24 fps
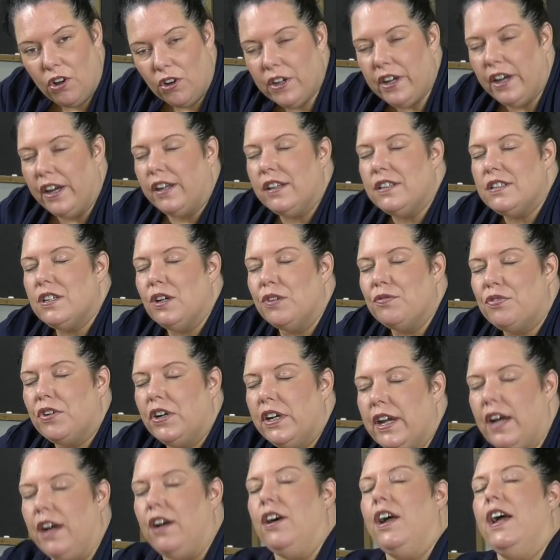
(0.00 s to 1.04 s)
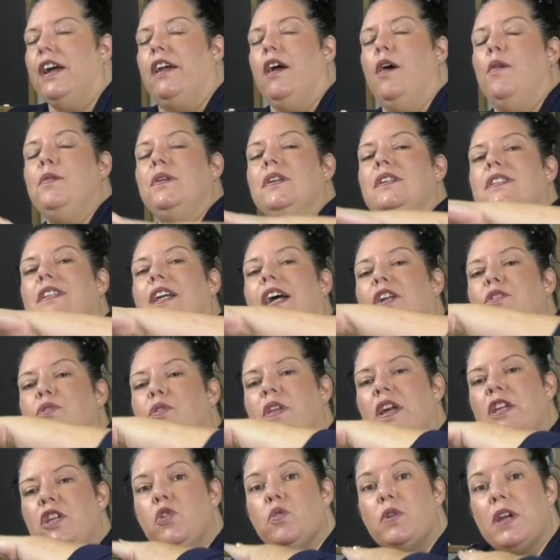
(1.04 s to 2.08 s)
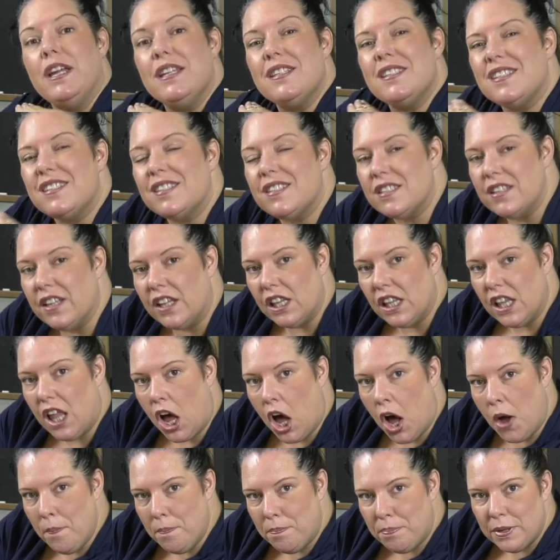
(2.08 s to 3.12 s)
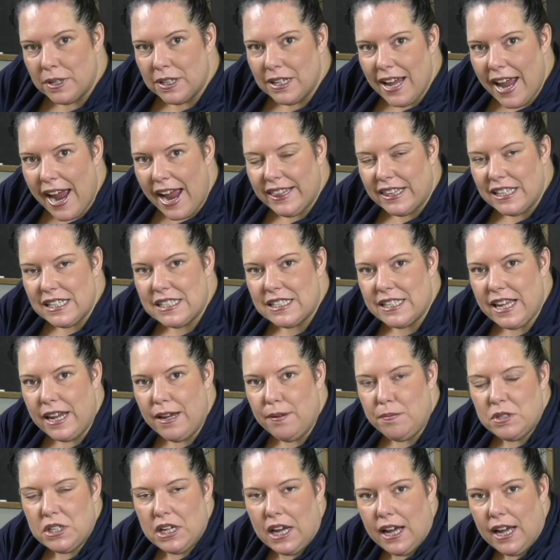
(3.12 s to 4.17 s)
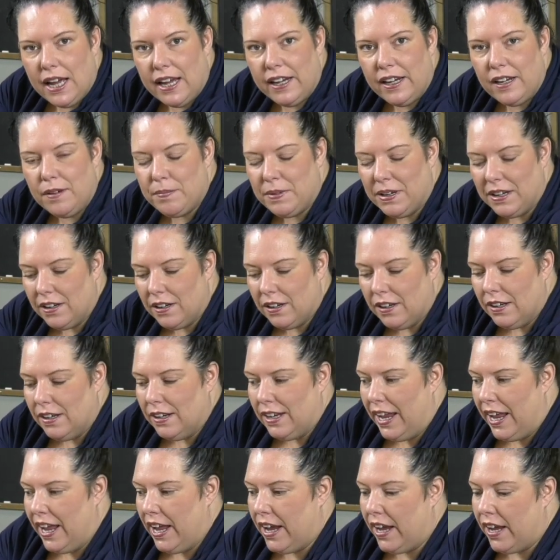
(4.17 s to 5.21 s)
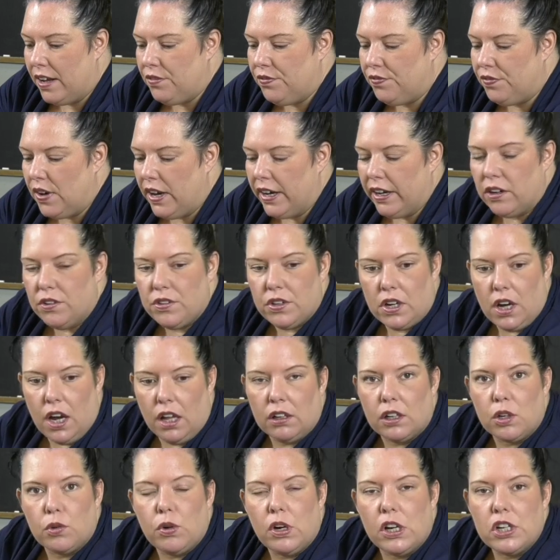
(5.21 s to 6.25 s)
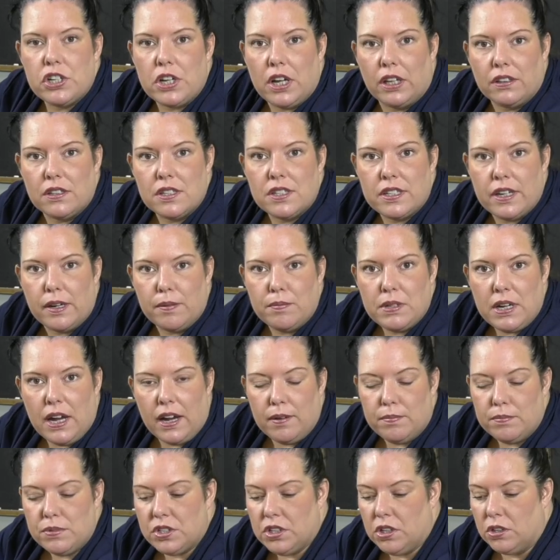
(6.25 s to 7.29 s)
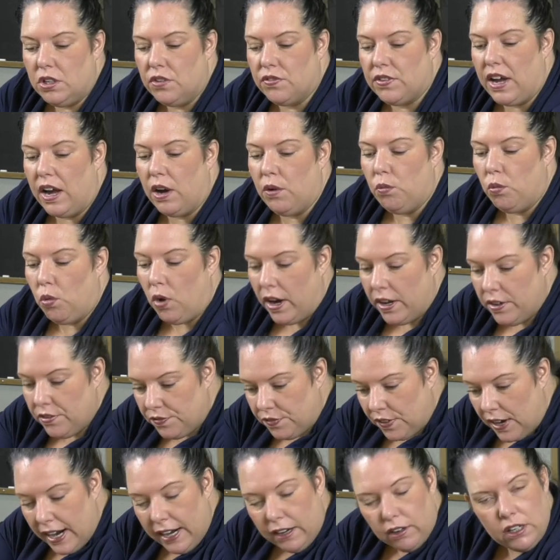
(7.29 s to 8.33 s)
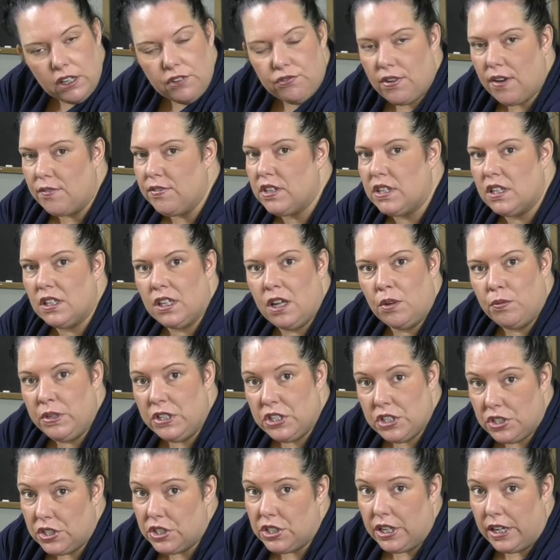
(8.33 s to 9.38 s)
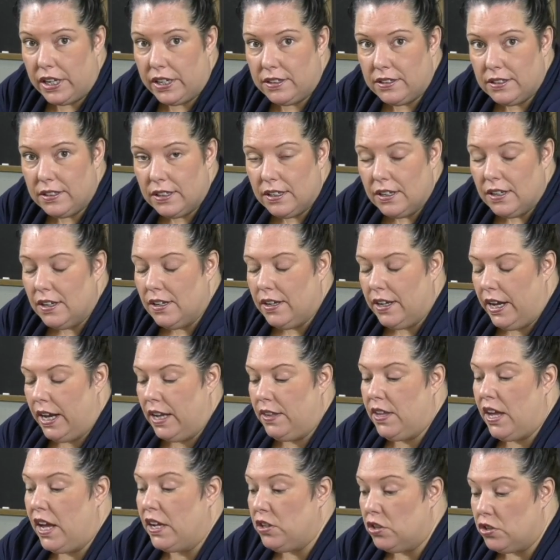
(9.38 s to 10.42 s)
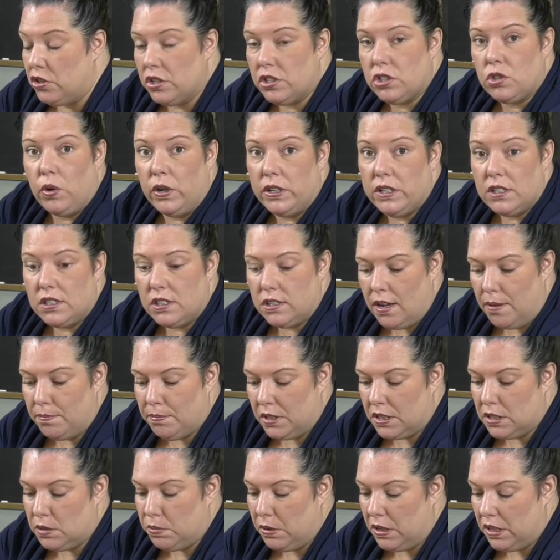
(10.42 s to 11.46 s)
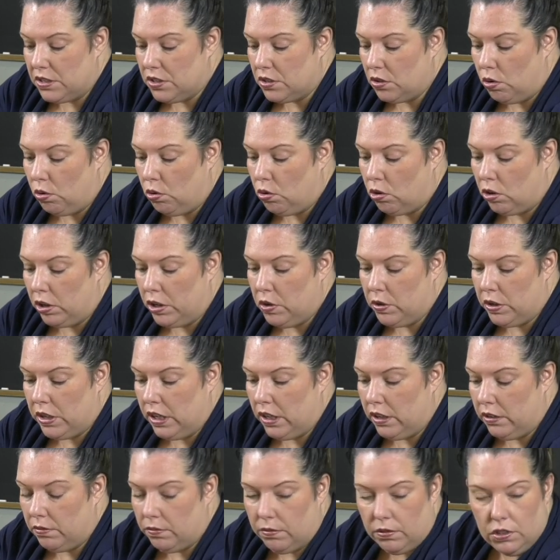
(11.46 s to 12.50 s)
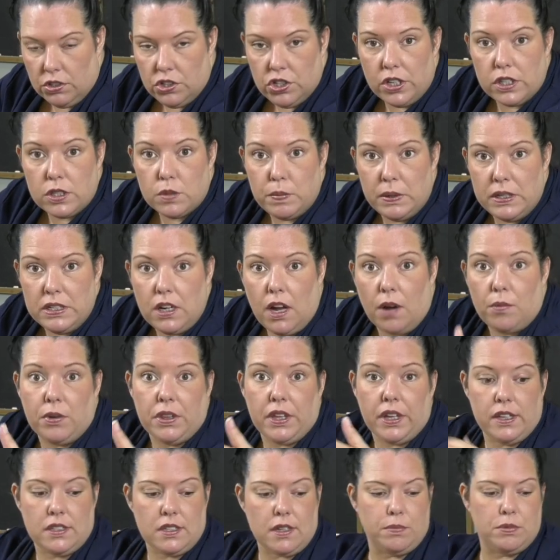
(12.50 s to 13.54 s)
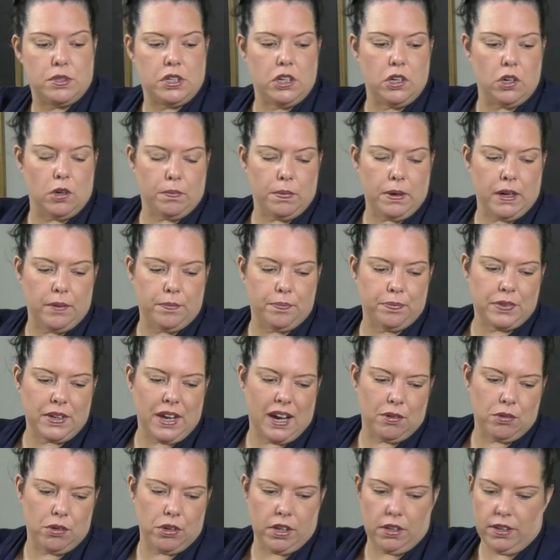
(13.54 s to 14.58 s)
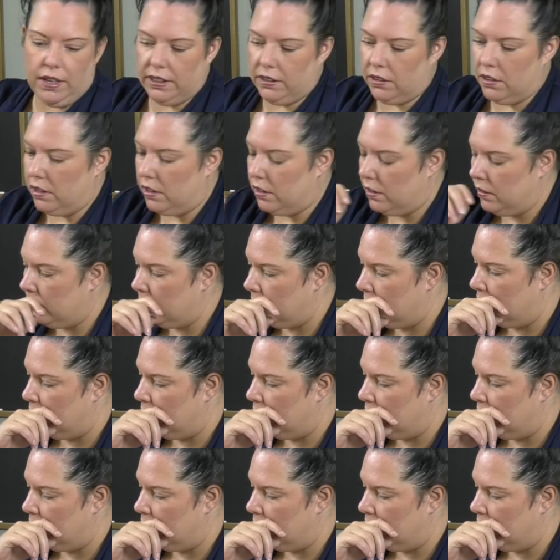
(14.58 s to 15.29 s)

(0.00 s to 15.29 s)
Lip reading: Okay, don't freak out. I came up with a schedule that you can slump at the same time and fire the color wash on the same time. So you've got one firing for everything that we just did, and then you're just going to slump this piece, or you can just be done with it. It's up to you, but I really like the,